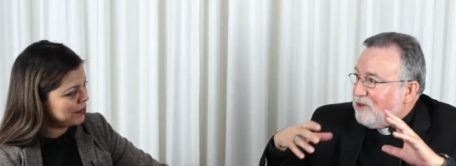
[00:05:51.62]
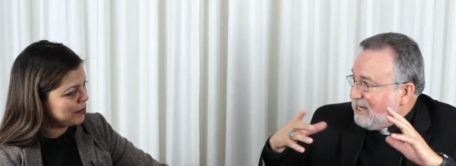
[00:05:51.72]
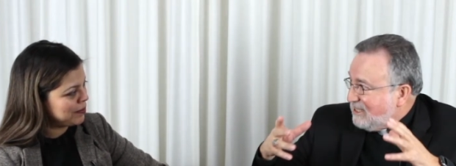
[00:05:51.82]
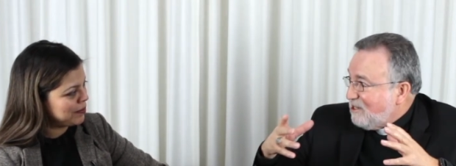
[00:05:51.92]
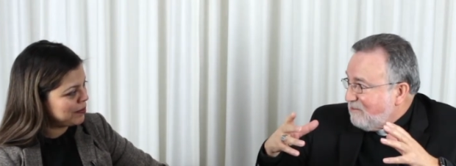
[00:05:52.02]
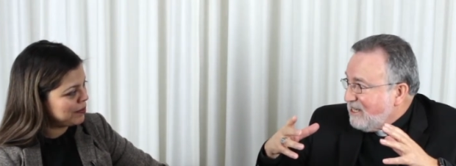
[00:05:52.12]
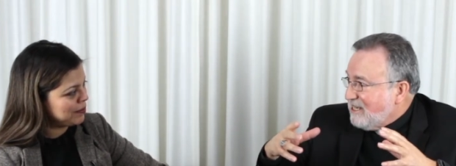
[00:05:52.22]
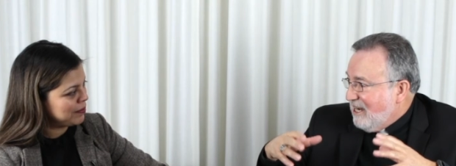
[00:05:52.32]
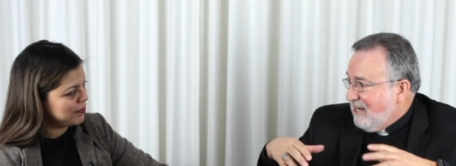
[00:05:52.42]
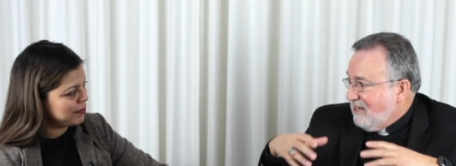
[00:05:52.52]
Speaker 1: will get
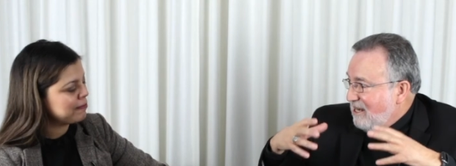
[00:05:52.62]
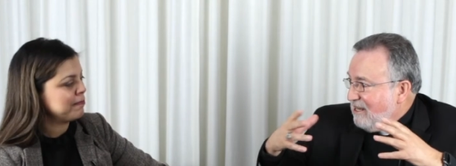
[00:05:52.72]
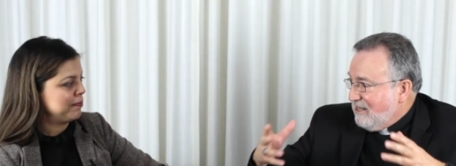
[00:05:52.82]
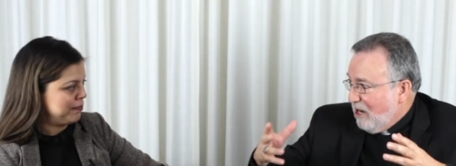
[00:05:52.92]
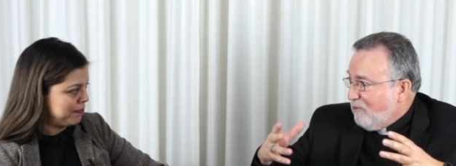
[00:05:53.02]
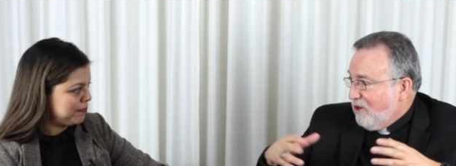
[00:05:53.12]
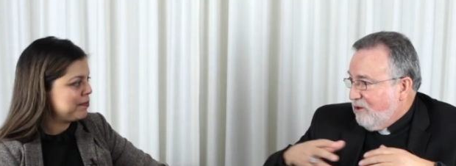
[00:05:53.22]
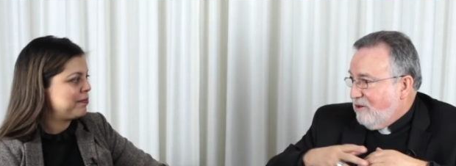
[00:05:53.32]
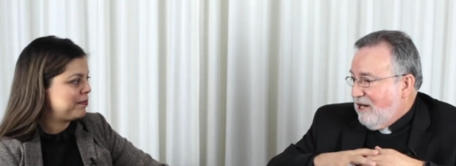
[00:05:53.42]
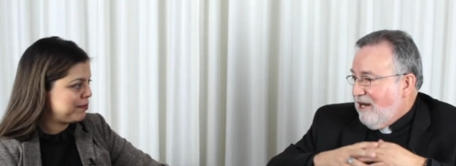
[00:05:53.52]
something done that
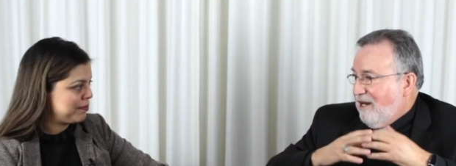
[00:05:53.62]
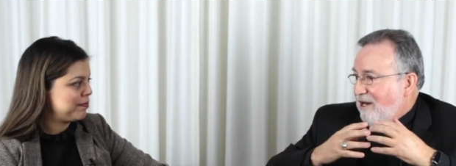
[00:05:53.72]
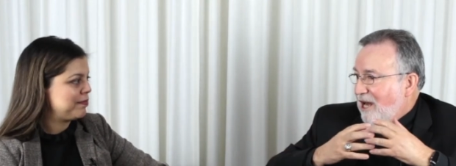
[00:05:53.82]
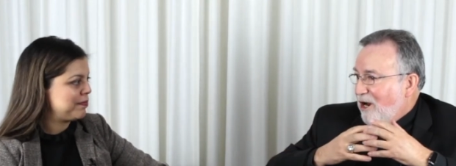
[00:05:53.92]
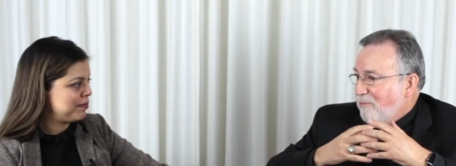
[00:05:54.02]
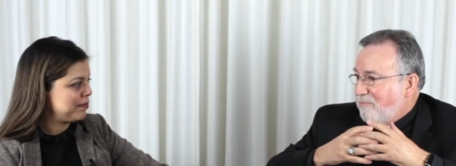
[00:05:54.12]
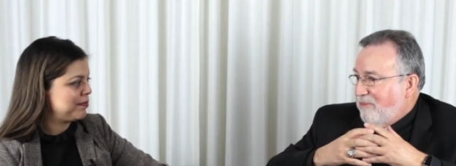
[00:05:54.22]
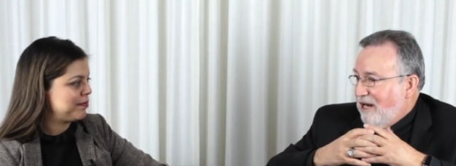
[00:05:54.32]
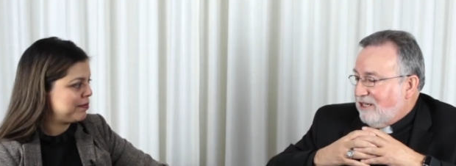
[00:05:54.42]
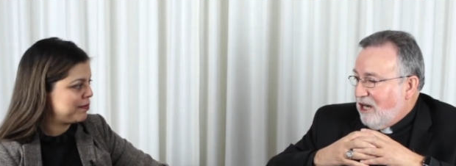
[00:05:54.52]
will uh,
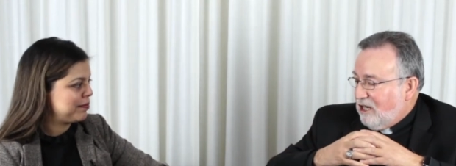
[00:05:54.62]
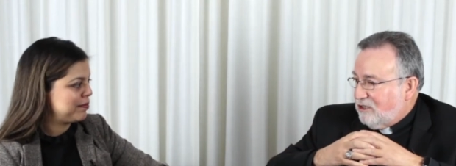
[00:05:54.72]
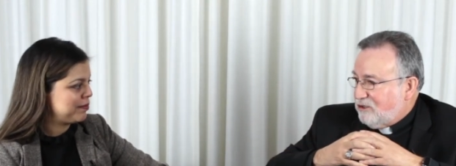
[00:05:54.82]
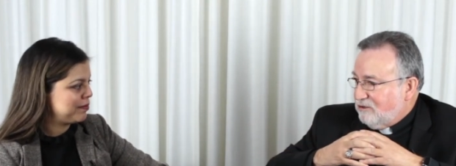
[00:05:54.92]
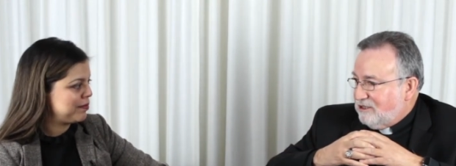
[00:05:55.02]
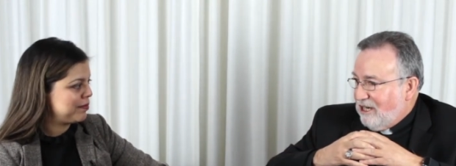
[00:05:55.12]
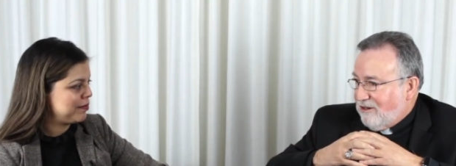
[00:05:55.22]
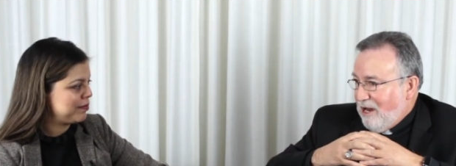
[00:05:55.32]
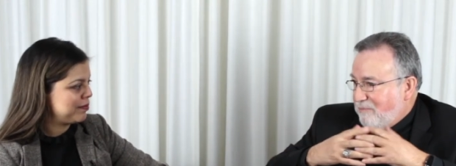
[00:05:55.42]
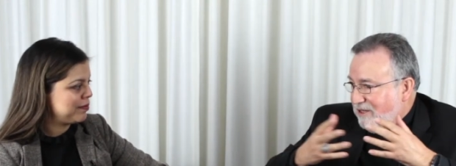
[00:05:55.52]
help uh, DACA students
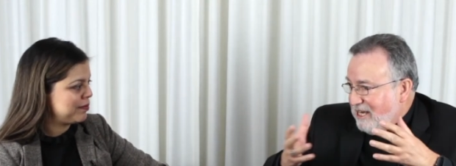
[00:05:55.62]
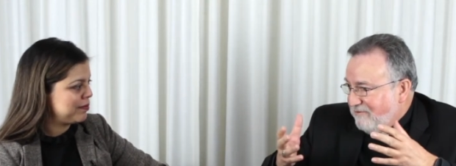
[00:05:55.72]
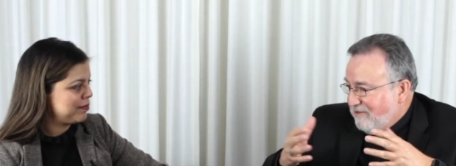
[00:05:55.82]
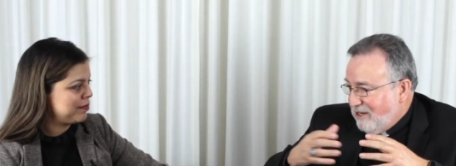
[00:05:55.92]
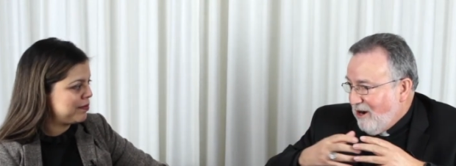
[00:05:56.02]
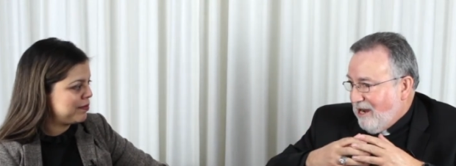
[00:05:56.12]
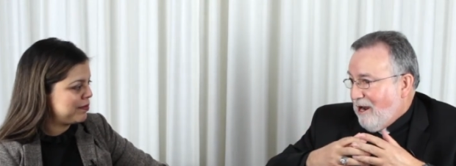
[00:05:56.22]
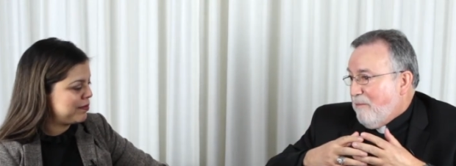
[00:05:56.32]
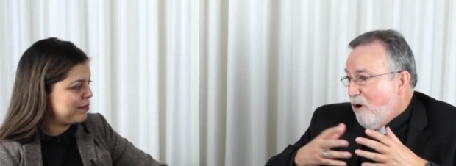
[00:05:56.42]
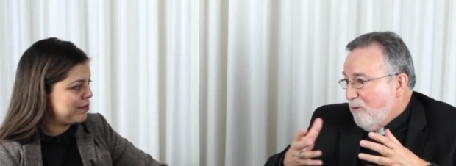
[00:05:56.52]
out. I believe, you know,
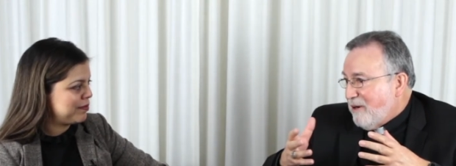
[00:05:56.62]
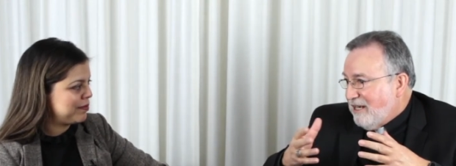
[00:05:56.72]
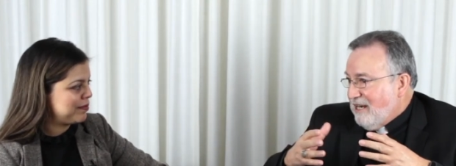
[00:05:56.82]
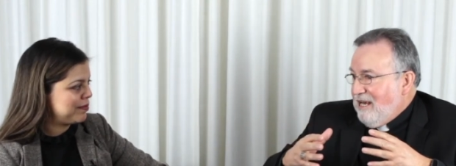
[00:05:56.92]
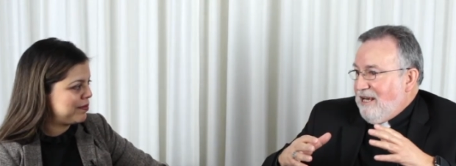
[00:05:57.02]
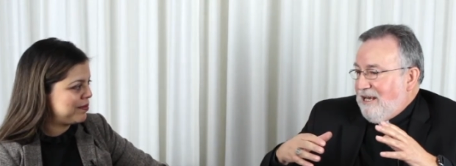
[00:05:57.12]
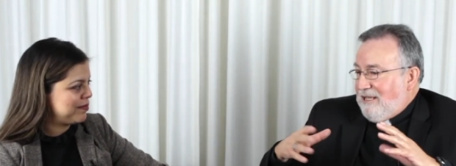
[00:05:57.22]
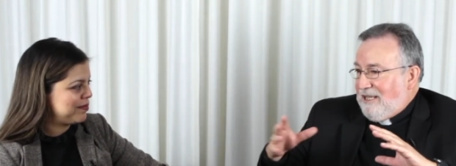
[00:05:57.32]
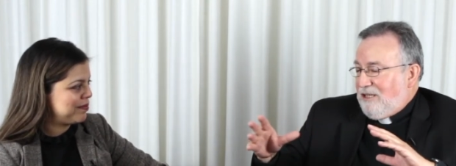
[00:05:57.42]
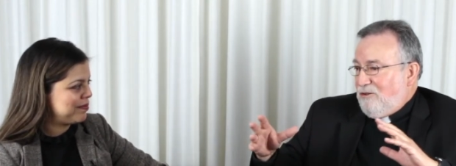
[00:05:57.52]
I, I'm hoping
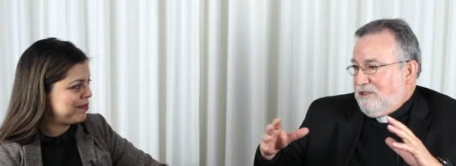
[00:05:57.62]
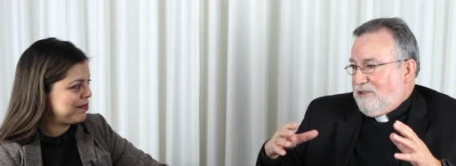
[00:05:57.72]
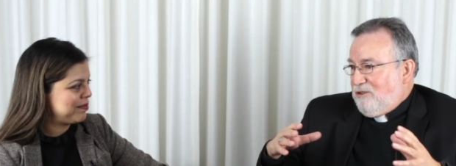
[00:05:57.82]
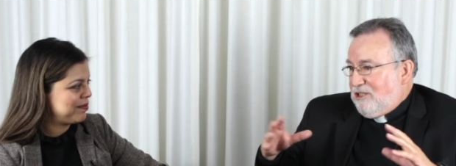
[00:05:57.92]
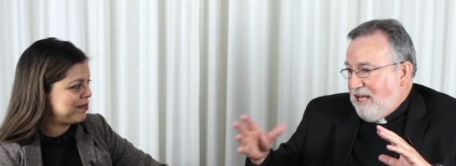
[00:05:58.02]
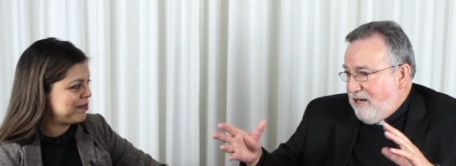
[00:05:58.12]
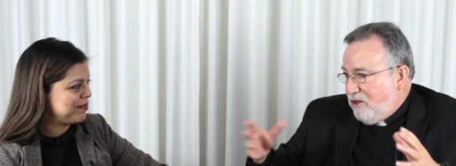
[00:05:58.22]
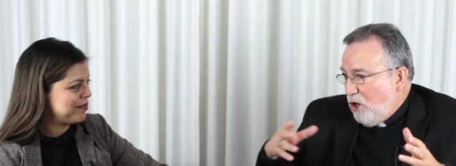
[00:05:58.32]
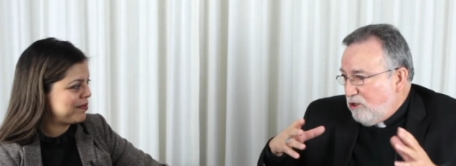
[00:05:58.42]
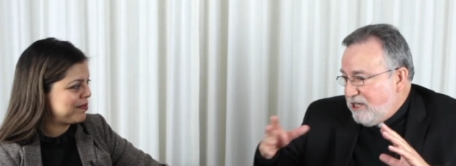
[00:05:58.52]
that there's there's a lot
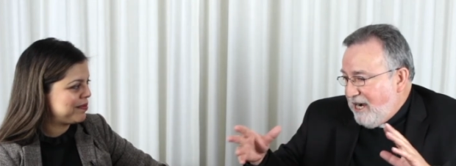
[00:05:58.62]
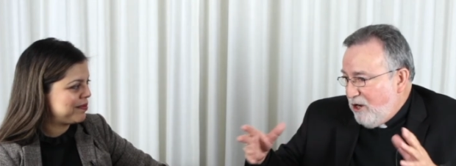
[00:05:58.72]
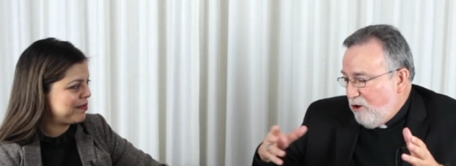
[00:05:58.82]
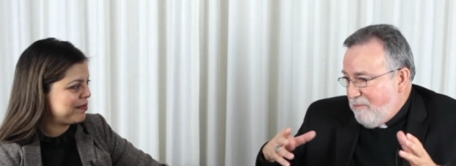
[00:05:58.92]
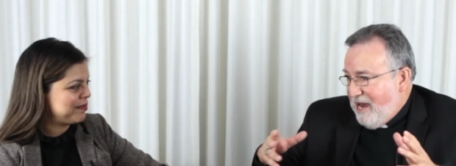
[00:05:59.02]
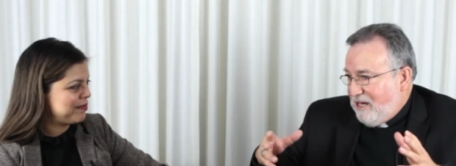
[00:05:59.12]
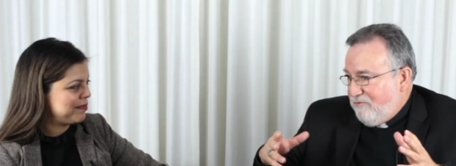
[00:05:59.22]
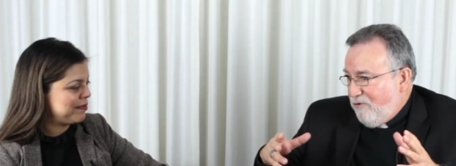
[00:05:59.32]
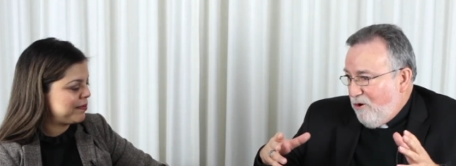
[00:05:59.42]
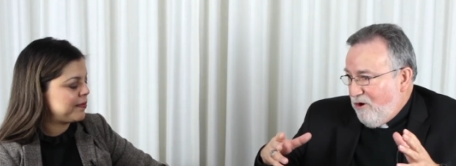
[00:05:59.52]
of negotiating going back
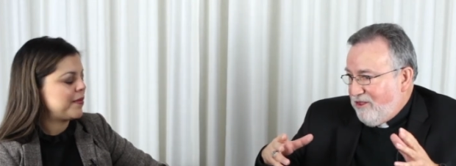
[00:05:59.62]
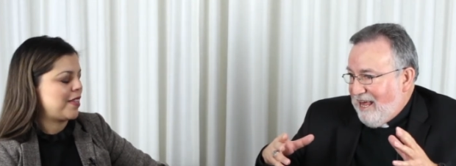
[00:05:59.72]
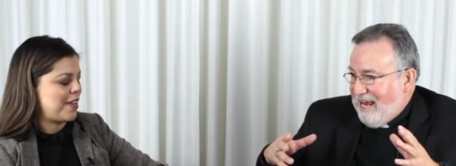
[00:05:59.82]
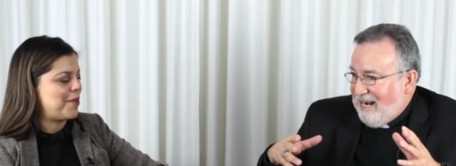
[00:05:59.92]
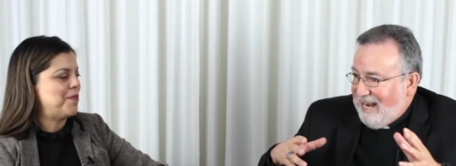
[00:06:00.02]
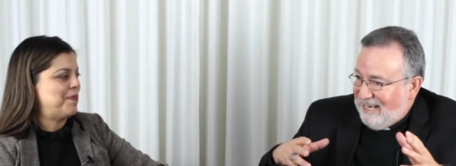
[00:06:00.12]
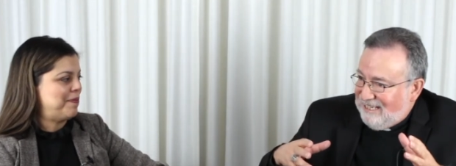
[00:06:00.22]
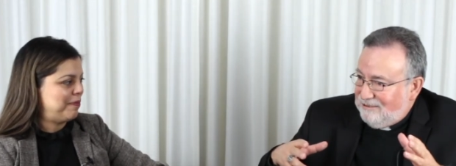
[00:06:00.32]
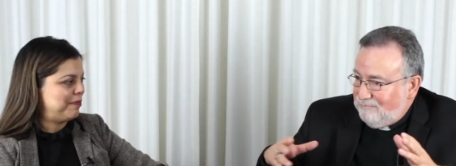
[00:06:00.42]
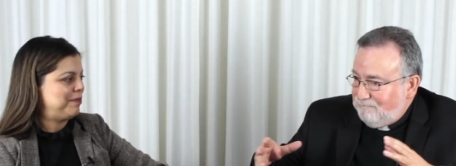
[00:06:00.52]
and forth, and
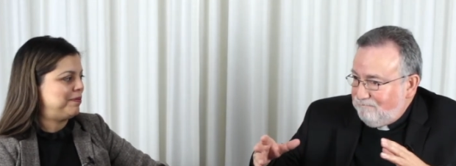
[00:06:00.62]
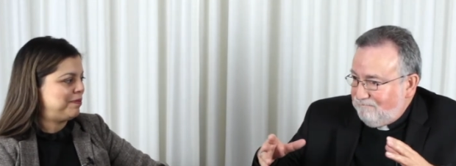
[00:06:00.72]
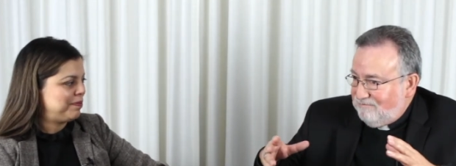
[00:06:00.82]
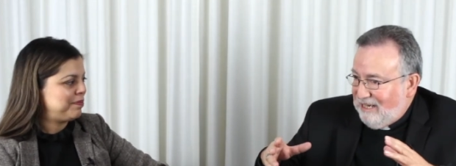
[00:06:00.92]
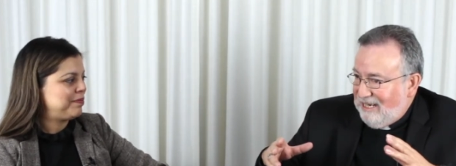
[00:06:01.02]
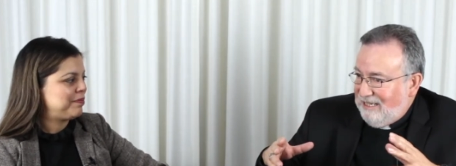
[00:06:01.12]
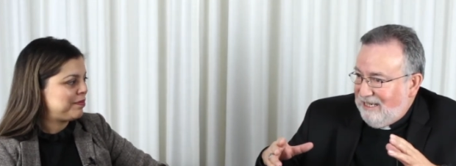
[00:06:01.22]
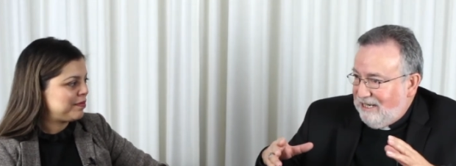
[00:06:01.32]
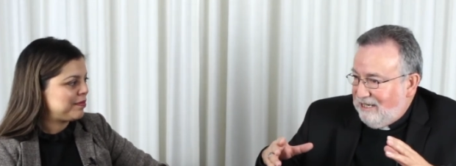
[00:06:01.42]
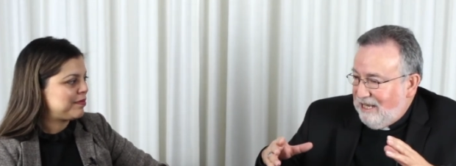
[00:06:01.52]
I, I
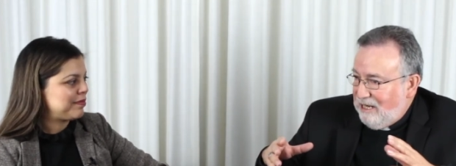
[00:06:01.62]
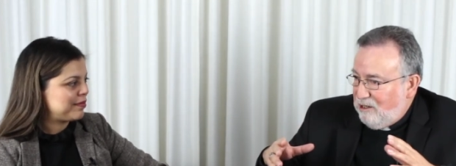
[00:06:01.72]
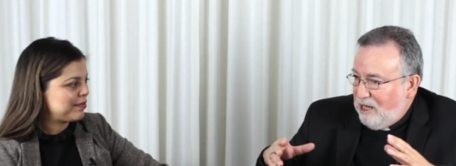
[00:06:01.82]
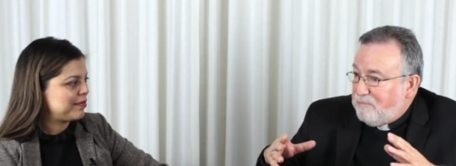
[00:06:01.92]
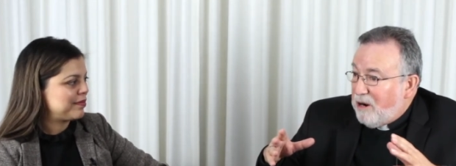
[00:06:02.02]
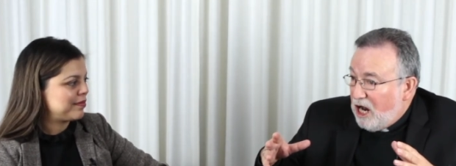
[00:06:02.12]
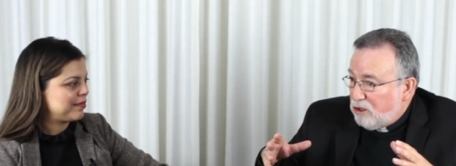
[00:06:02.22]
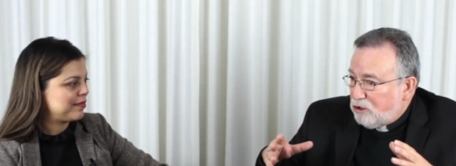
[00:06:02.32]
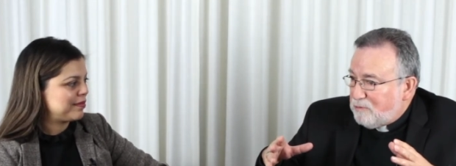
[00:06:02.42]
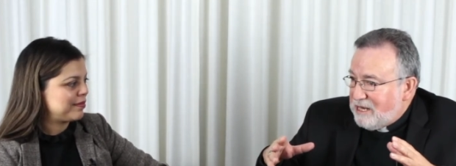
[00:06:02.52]
it, it, it
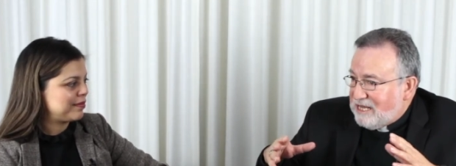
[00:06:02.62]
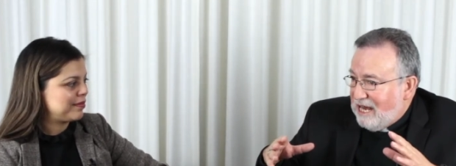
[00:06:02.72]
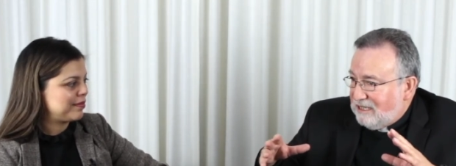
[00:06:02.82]
bothers me that